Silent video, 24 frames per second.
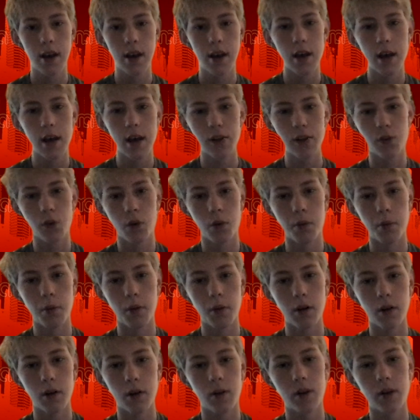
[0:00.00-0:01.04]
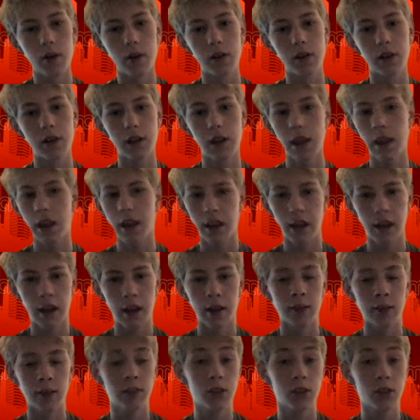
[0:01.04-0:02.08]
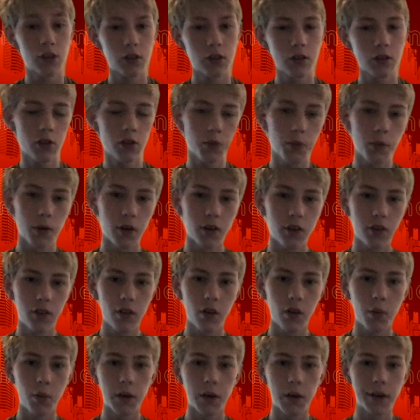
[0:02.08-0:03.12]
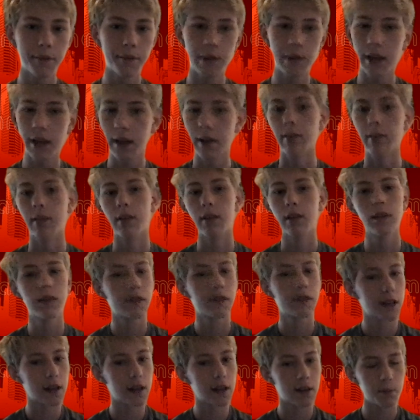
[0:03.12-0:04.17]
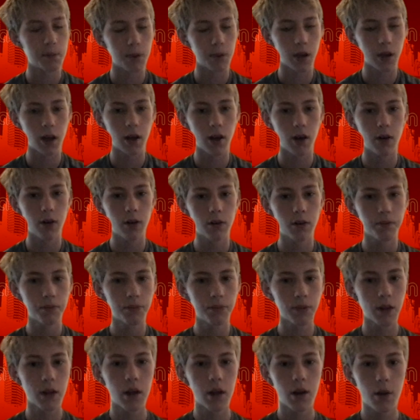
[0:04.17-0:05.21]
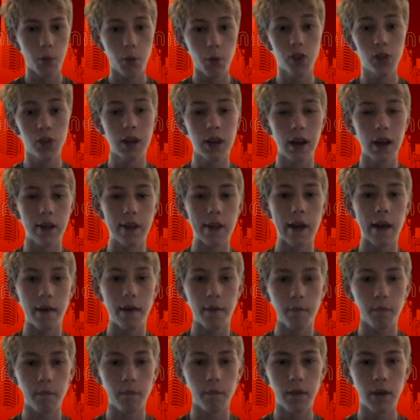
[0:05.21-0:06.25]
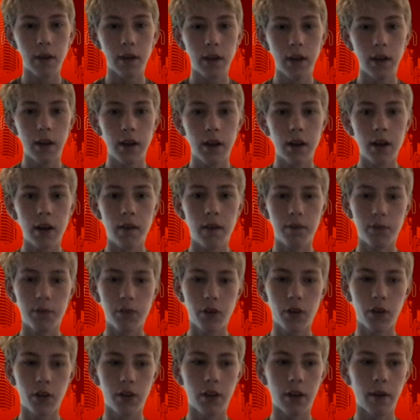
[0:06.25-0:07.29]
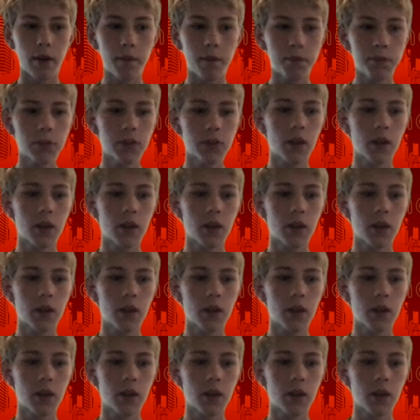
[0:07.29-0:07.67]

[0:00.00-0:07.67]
It's rumored that Spurs don't want to let him go. We'll see how that turns out.